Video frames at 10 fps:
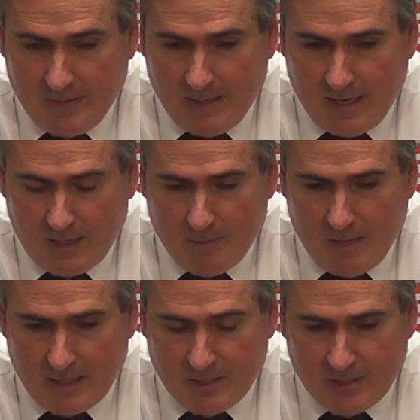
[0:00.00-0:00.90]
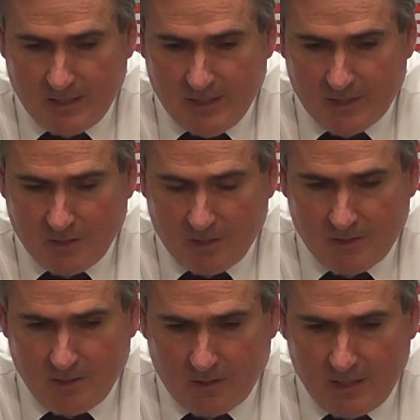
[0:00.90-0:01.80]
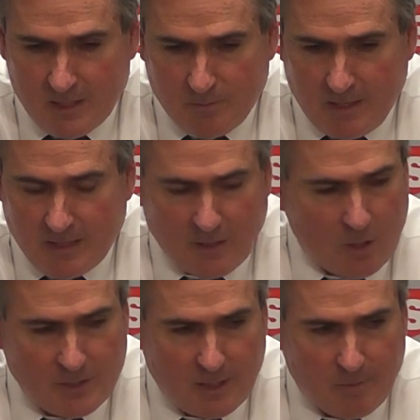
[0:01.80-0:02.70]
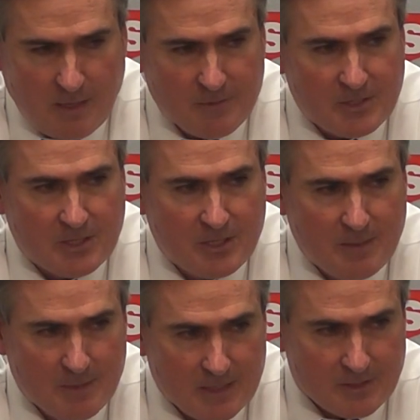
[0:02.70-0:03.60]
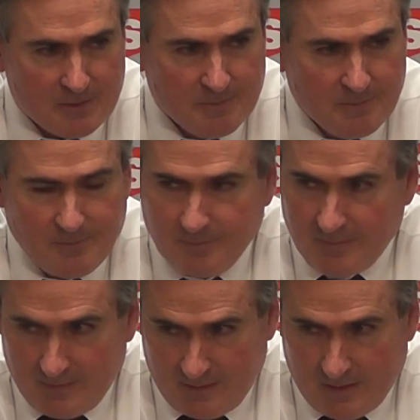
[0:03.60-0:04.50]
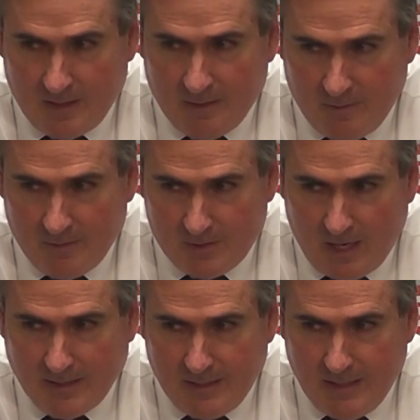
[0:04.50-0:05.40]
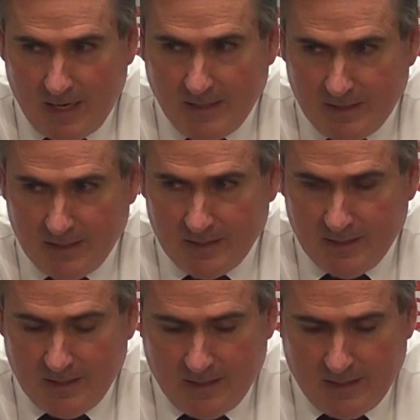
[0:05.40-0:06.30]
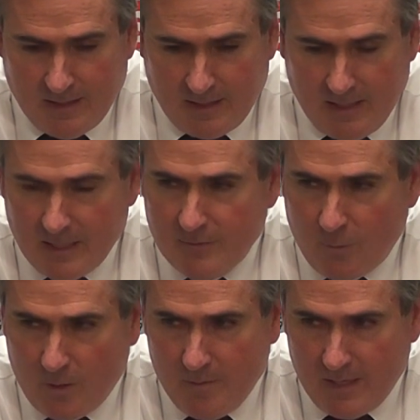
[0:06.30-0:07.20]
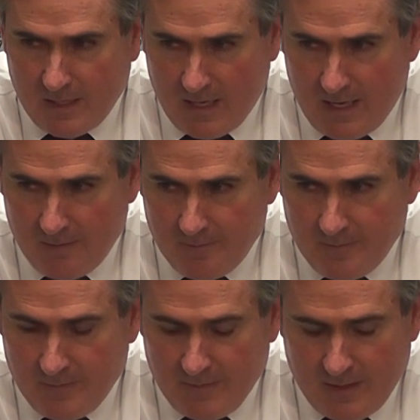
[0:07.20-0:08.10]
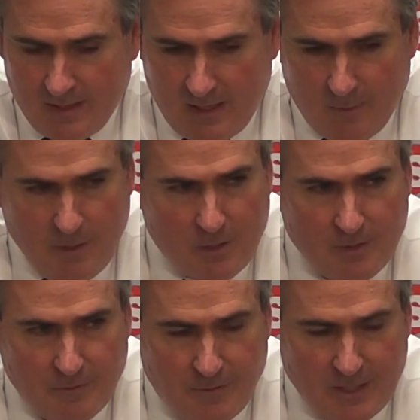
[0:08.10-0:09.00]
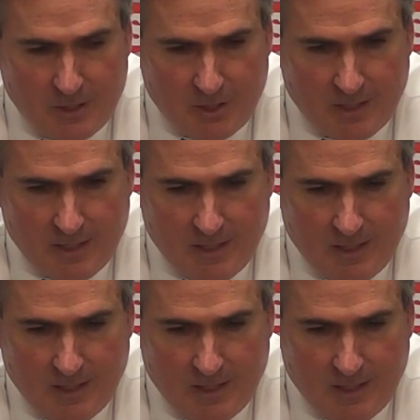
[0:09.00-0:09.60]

And I come back and said this. Our kids played as hard as they could play for 16 minutes when it was 19-18. Again, it's a 40-minute game, and we couldn't finish it.